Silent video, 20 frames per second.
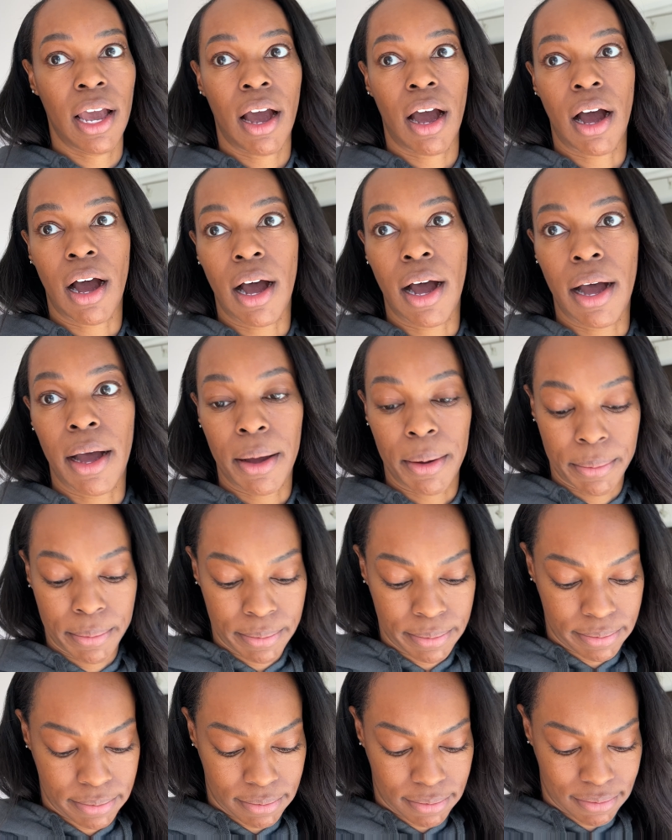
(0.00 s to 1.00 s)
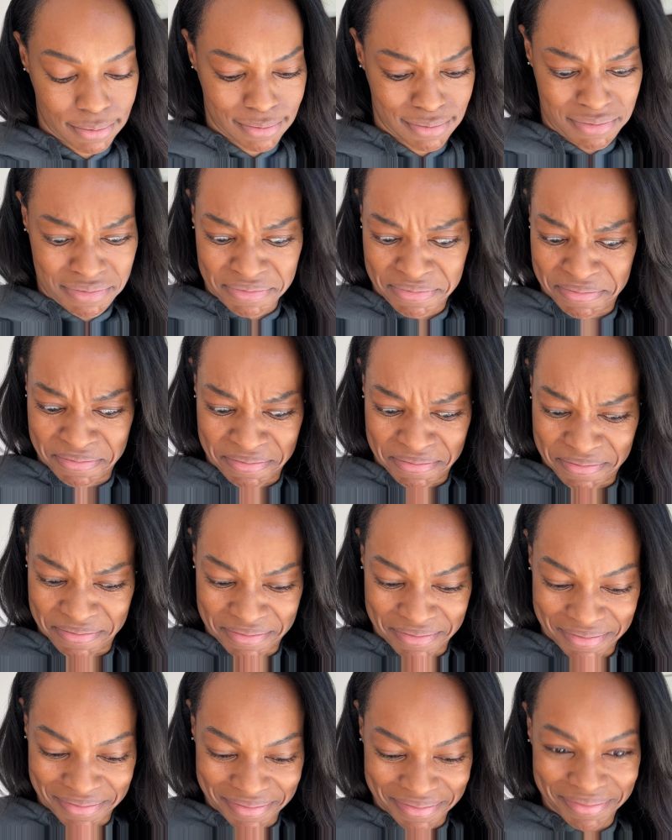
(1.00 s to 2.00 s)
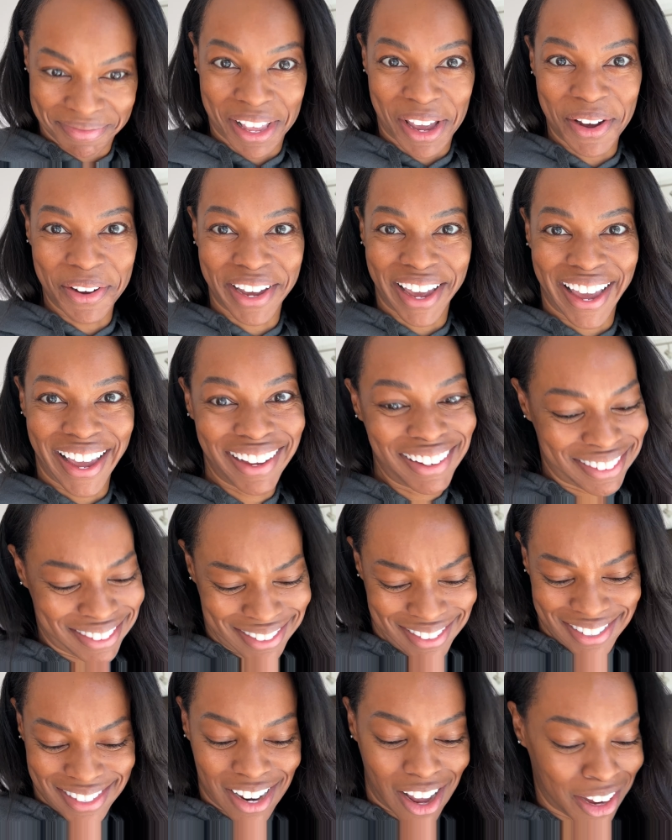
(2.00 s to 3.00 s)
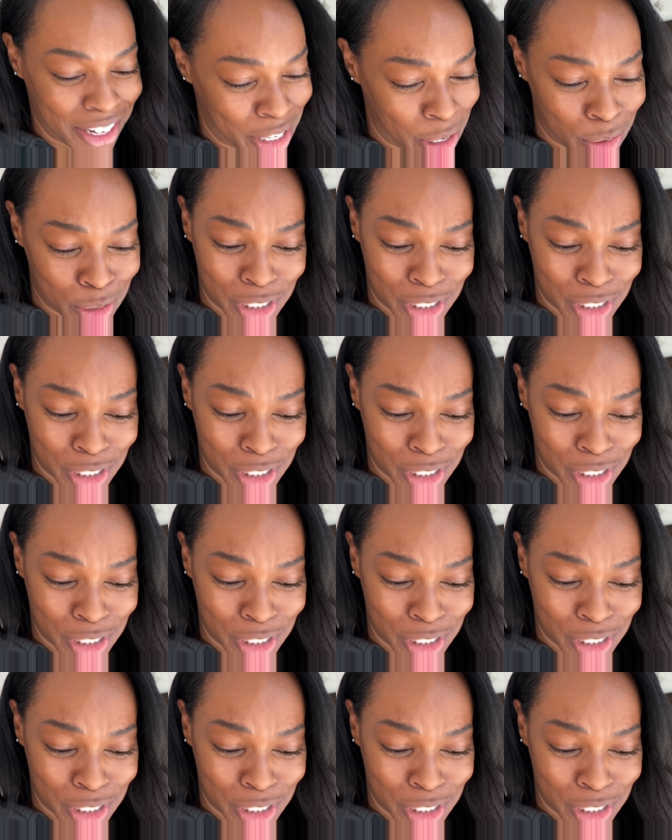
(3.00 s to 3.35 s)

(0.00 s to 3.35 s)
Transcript: Um, okay. Talk your